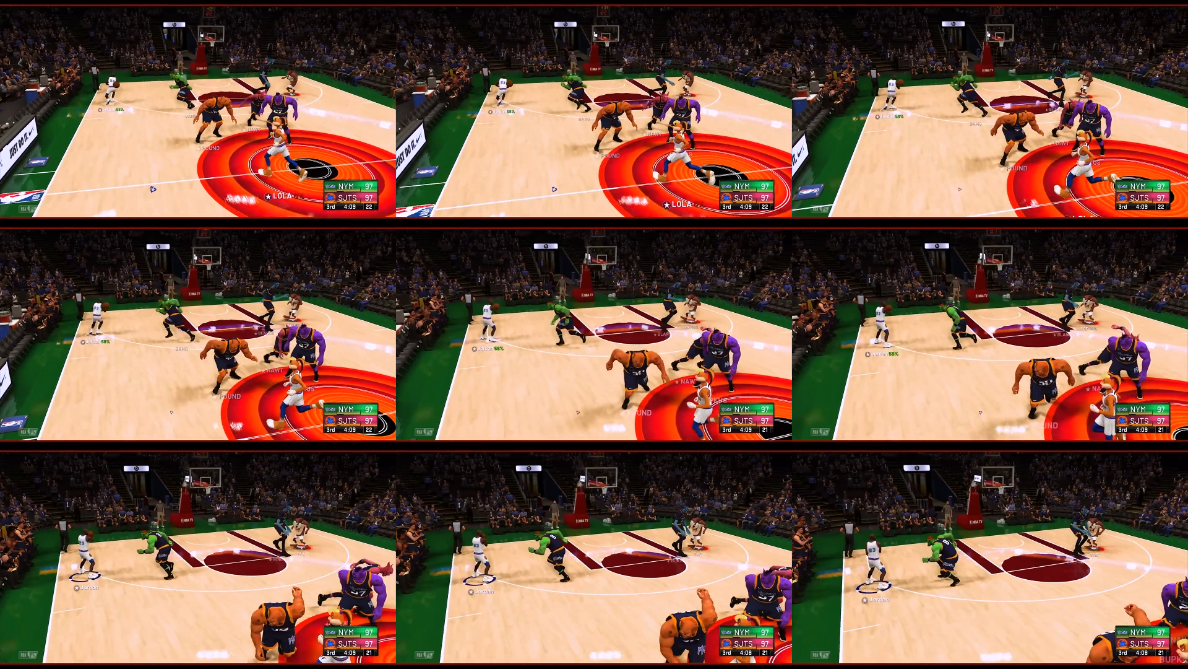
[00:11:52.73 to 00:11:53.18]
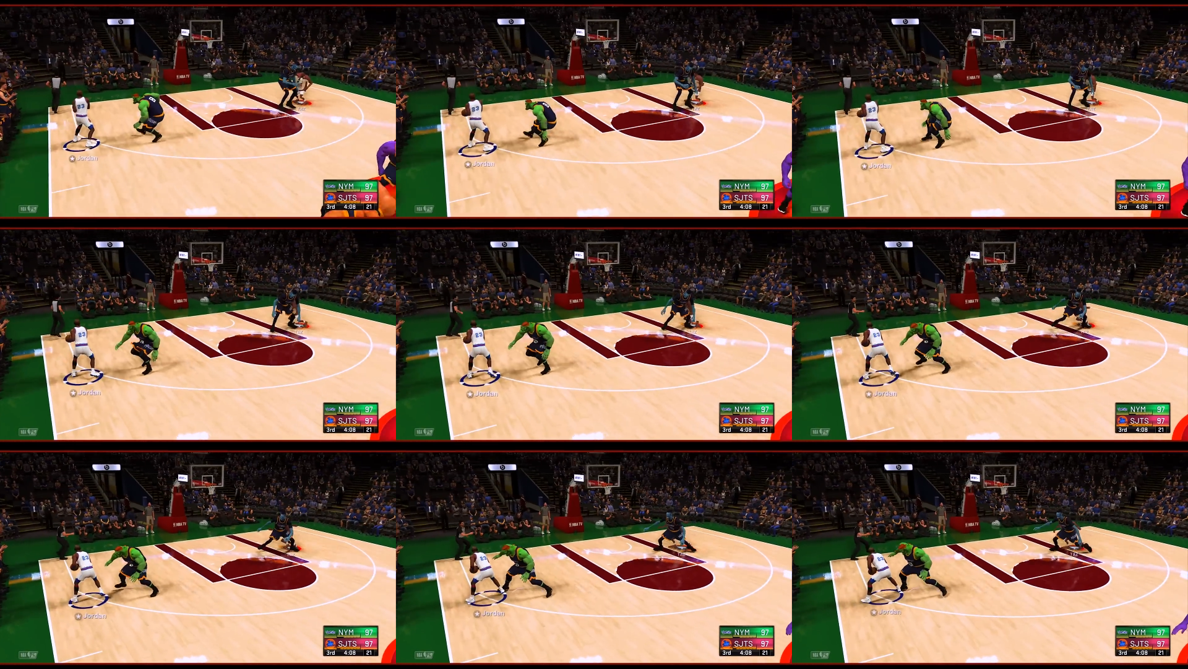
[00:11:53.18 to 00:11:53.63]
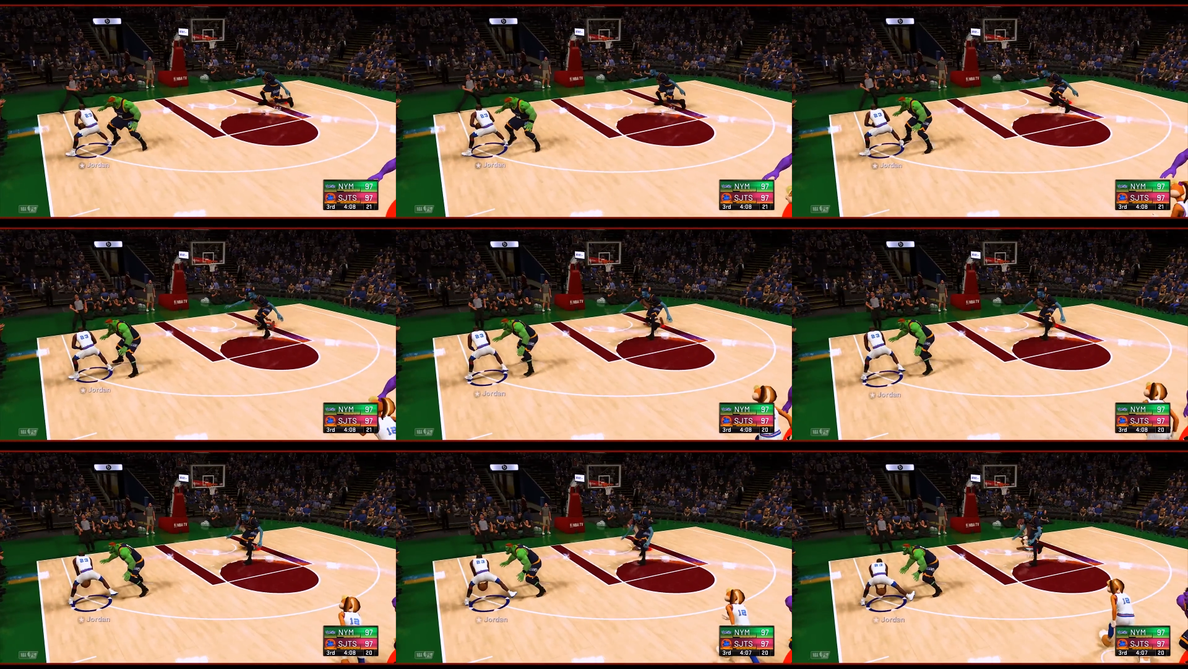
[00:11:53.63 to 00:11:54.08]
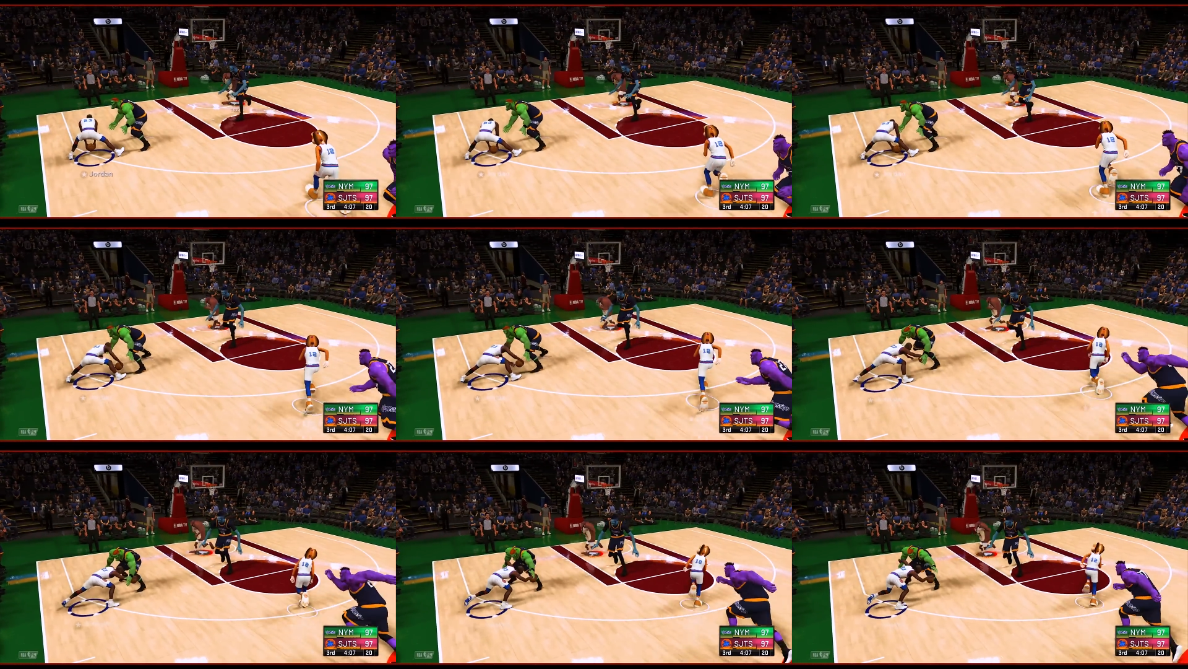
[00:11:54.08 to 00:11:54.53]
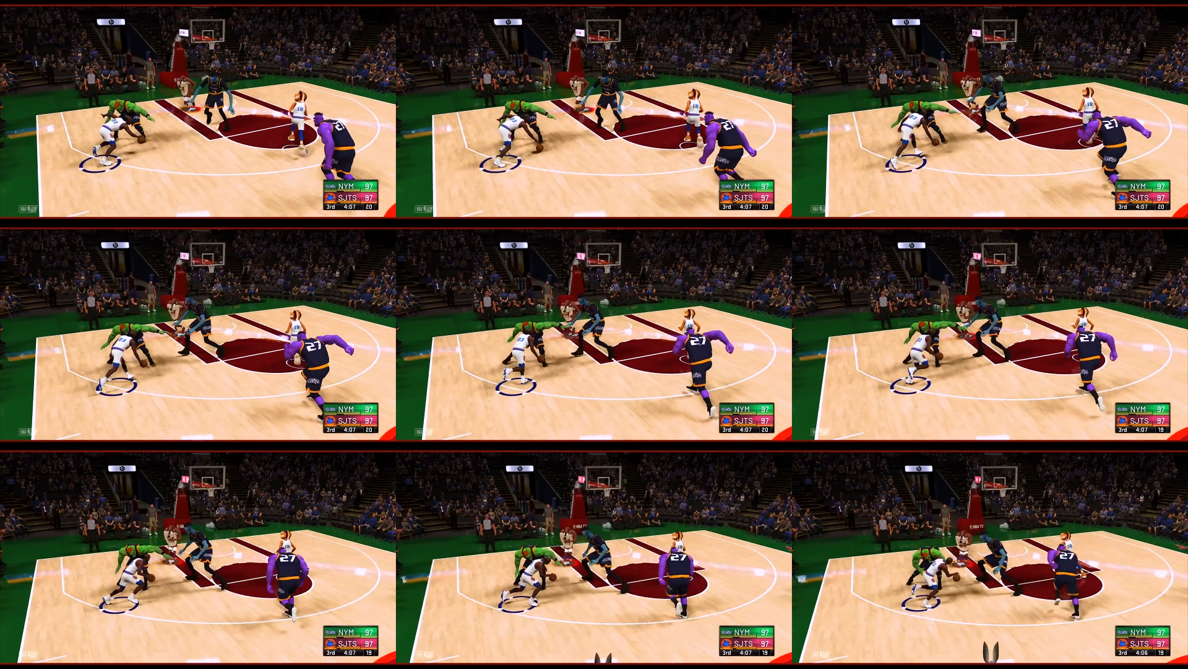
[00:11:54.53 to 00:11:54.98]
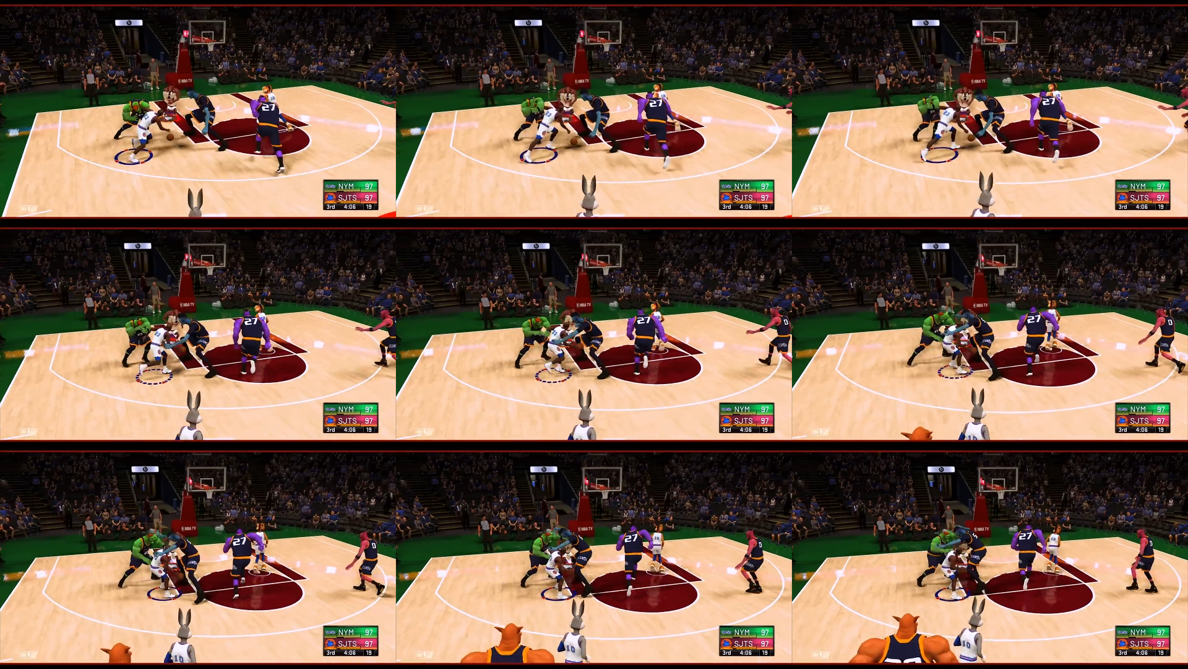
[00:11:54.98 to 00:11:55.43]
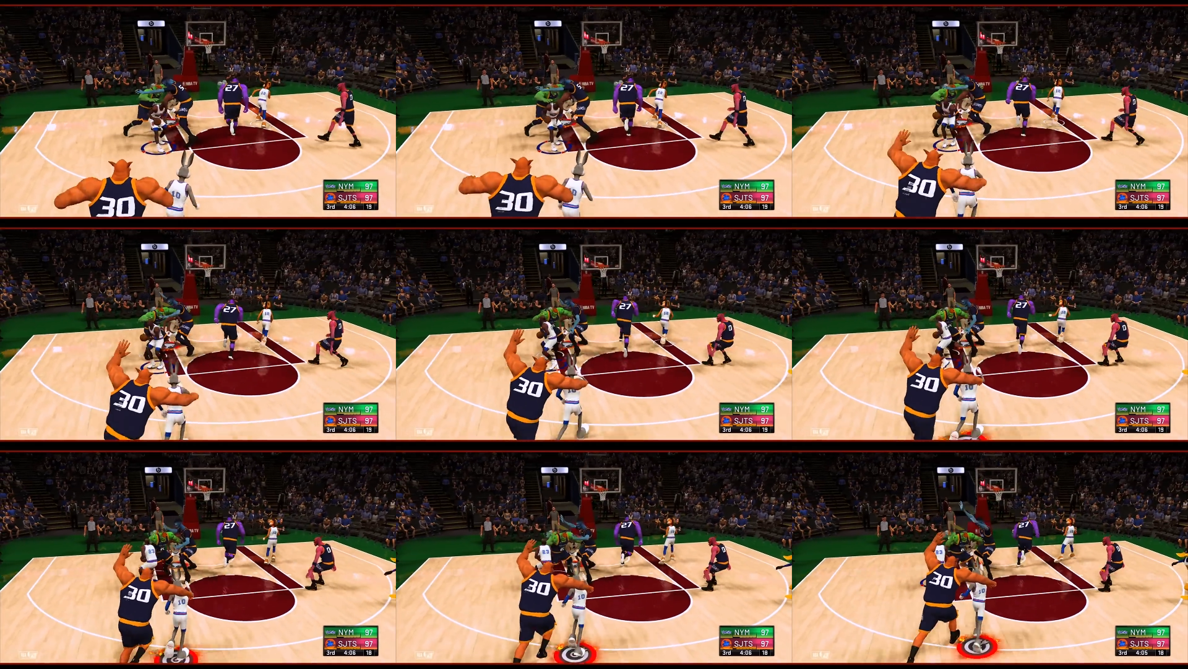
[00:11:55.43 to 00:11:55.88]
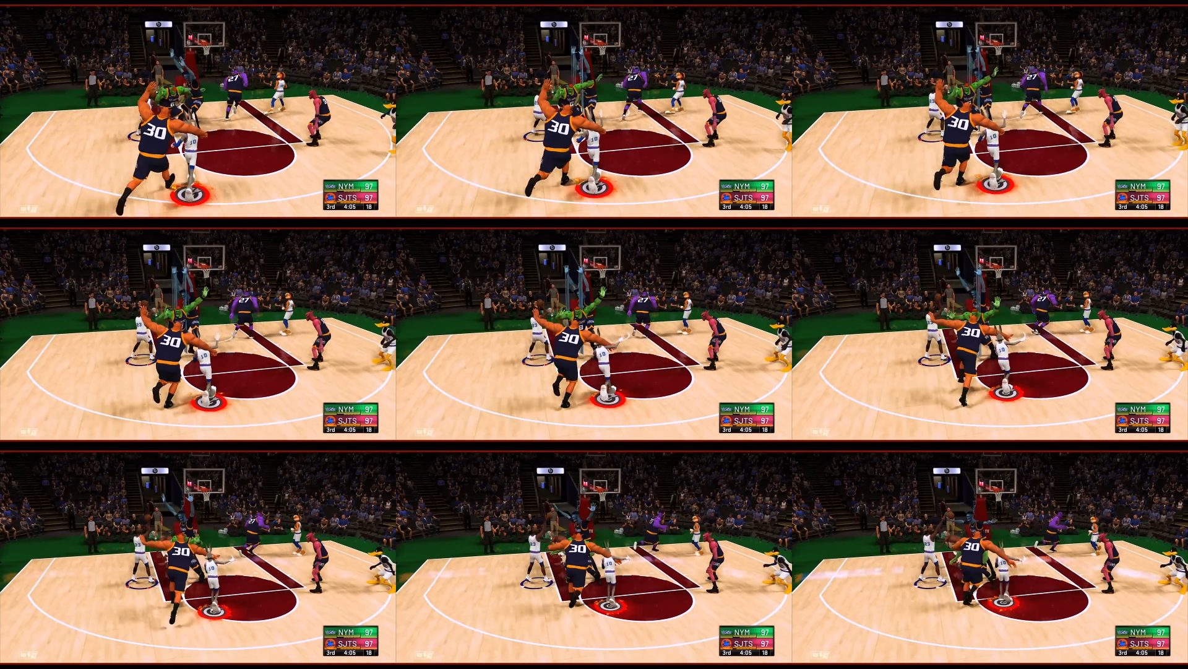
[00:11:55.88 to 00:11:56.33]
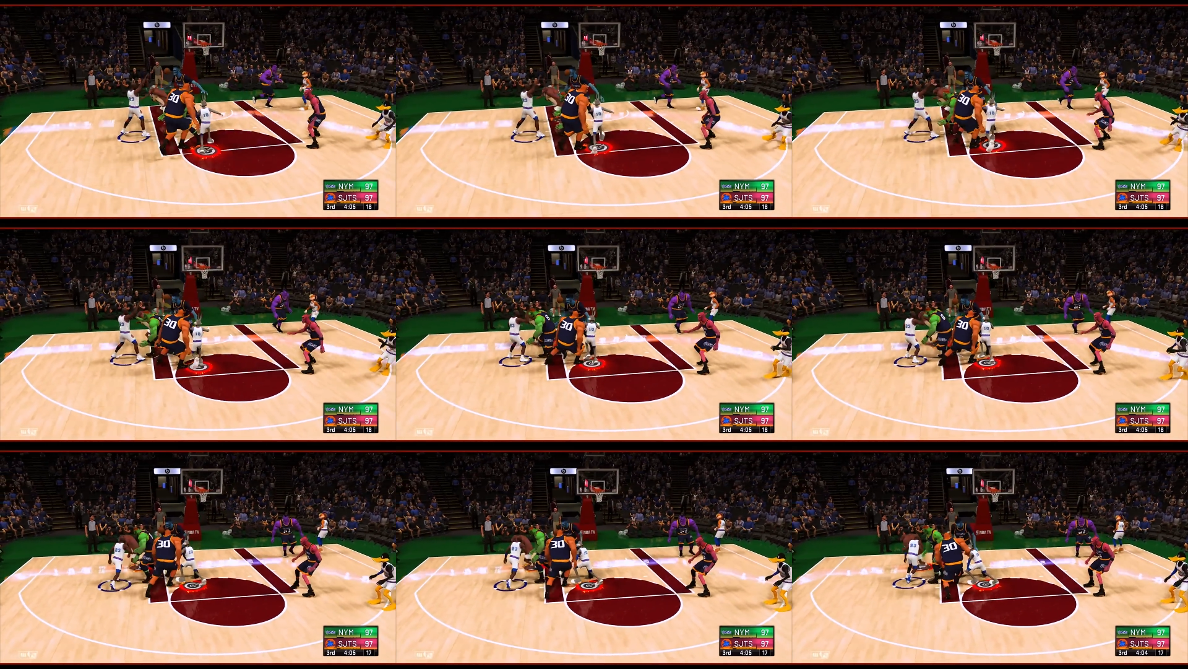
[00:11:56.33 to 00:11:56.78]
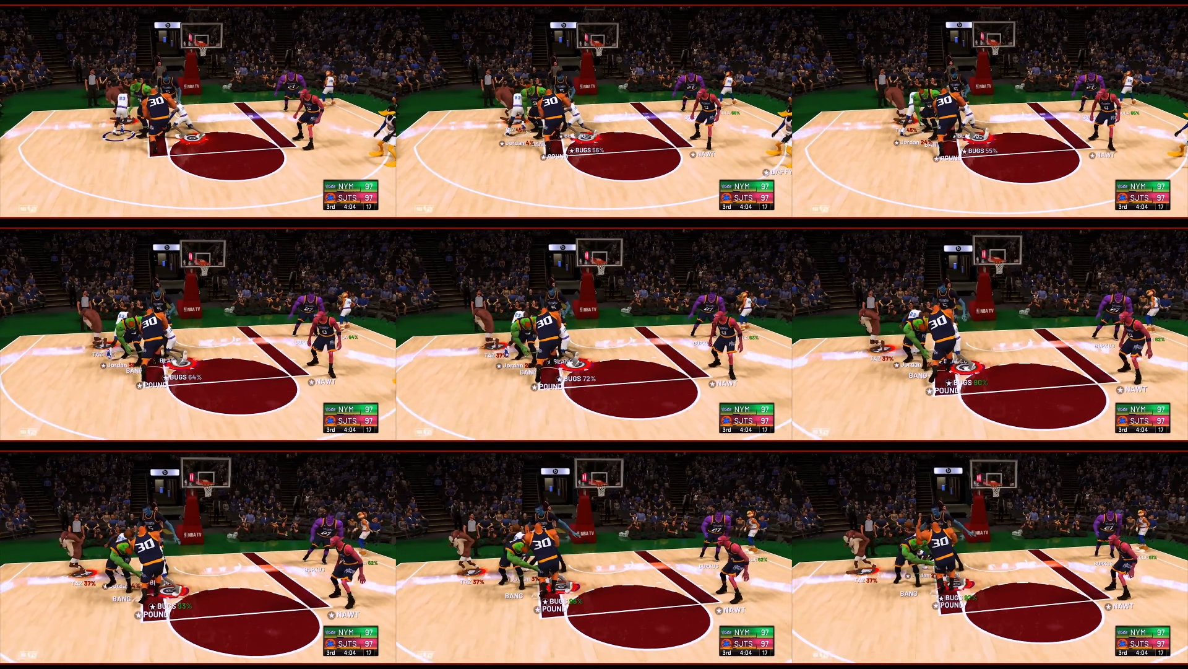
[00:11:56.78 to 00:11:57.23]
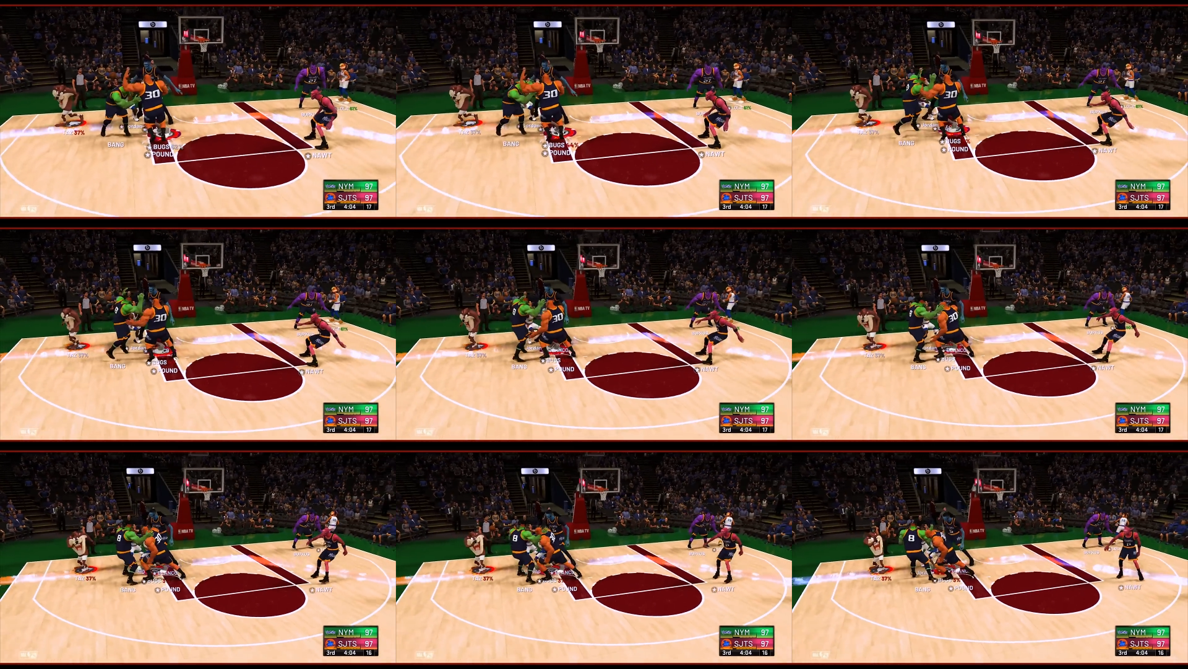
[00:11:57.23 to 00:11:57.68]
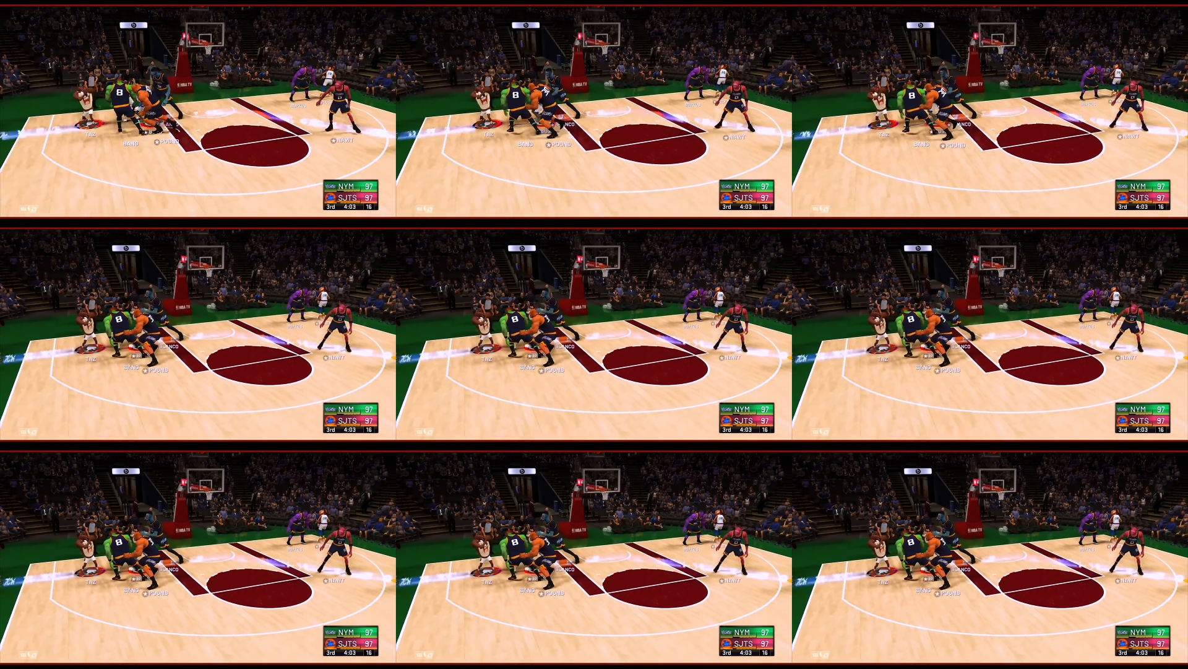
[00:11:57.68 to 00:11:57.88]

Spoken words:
[unreadable: no face in view]